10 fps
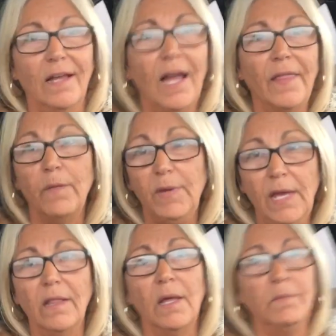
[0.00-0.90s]
on the
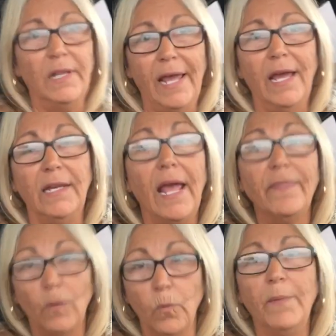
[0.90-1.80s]
BLM land
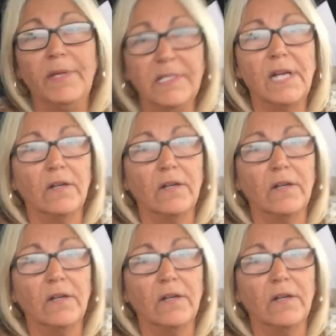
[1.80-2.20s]
at the Women's